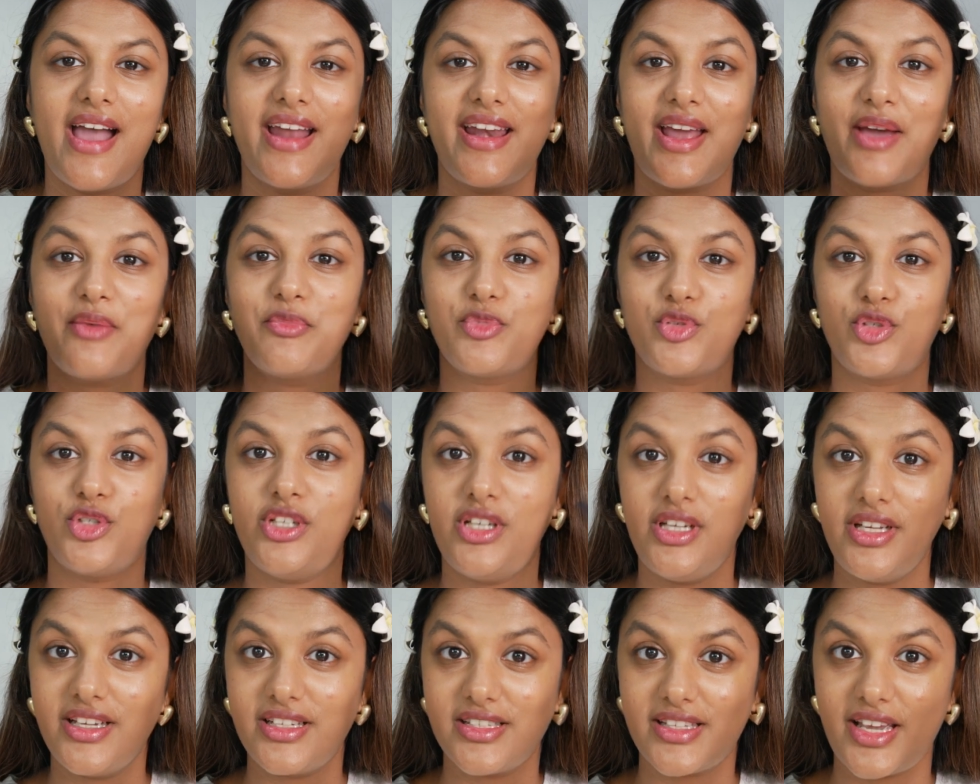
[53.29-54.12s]
And I'm
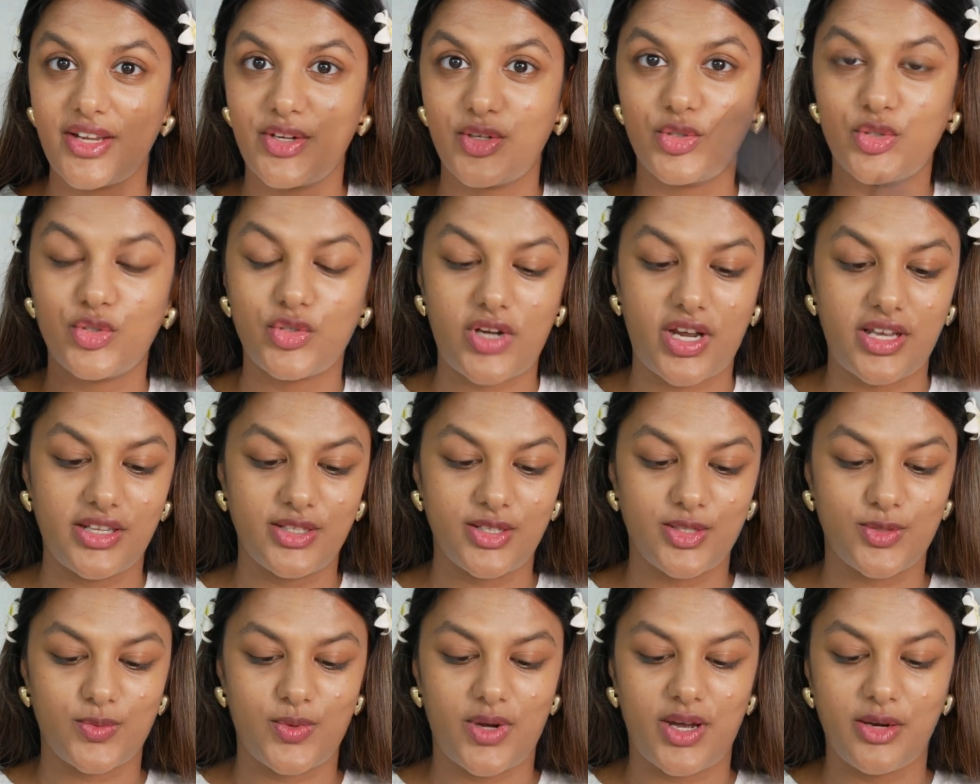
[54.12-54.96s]
really excited to try
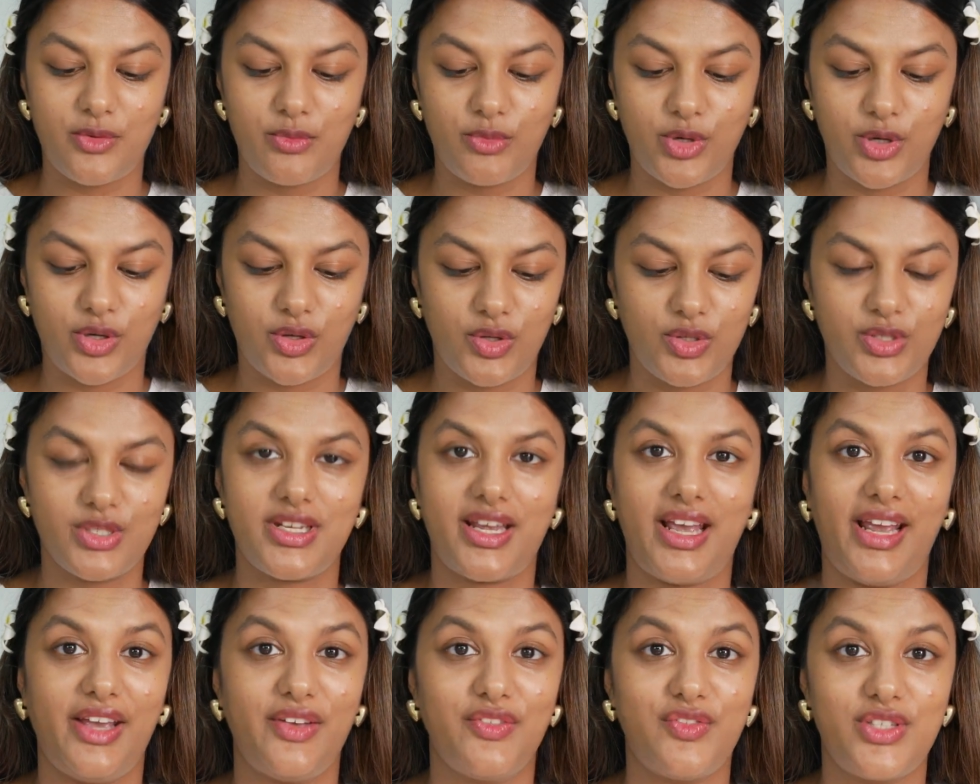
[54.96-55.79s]
this one because
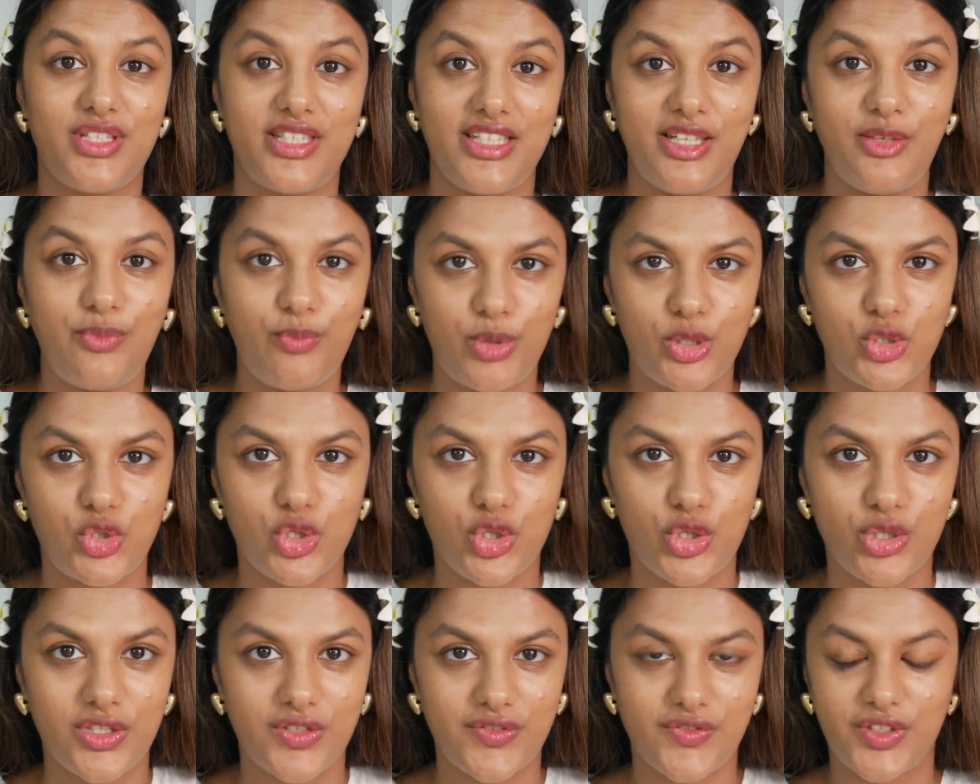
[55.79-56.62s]
I've seen
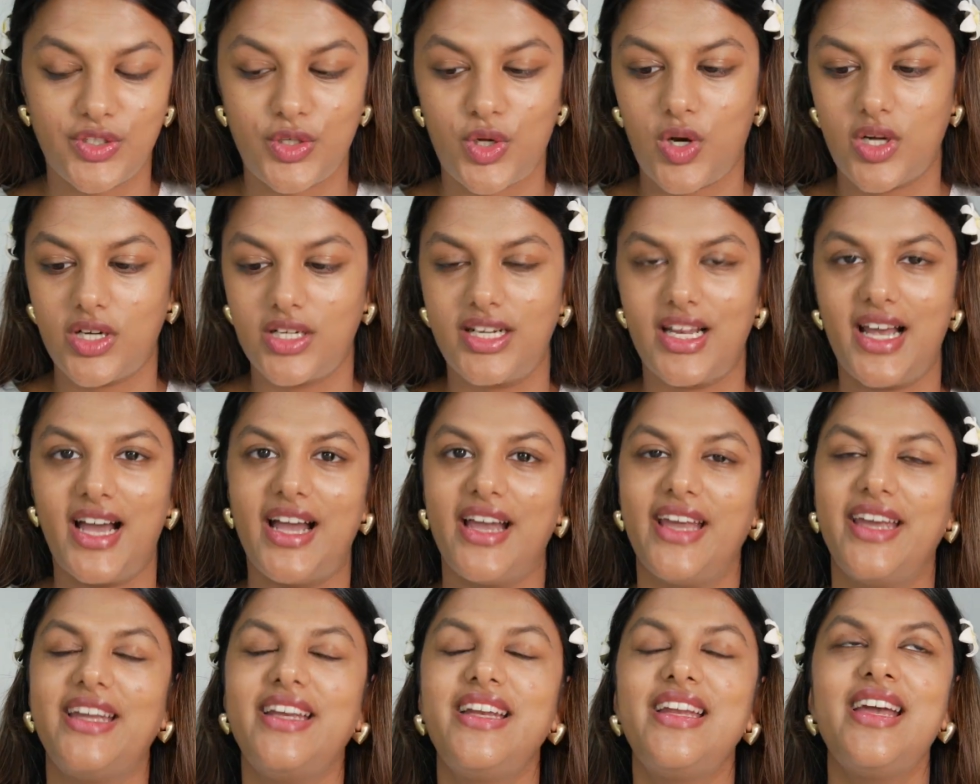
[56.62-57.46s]
pictures of it
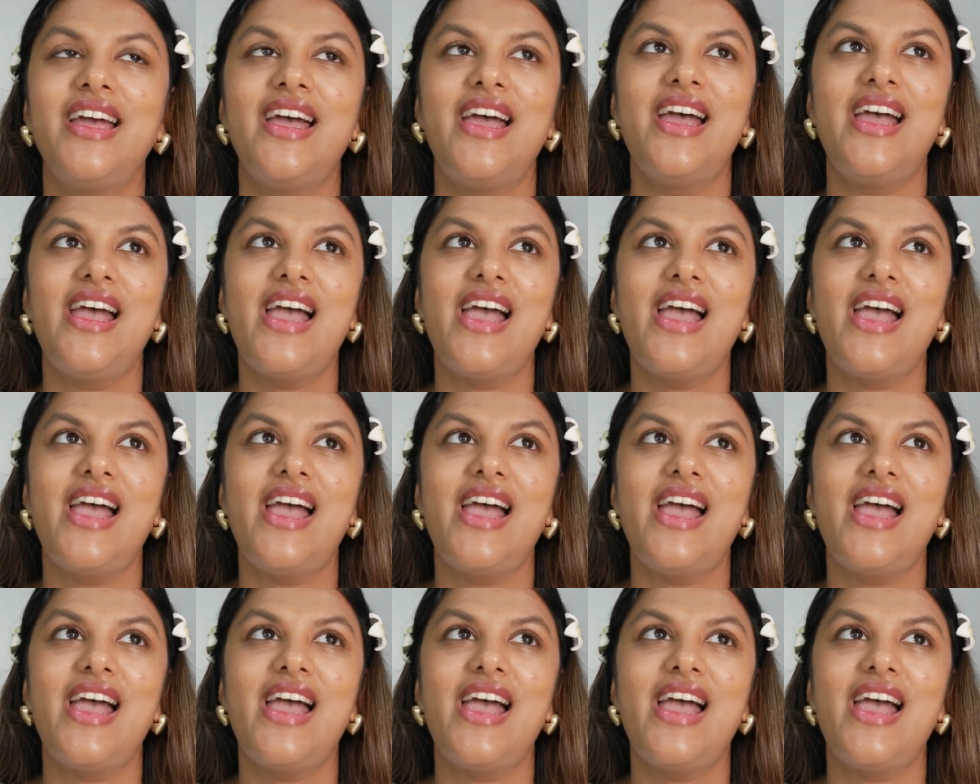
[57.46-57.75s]
online.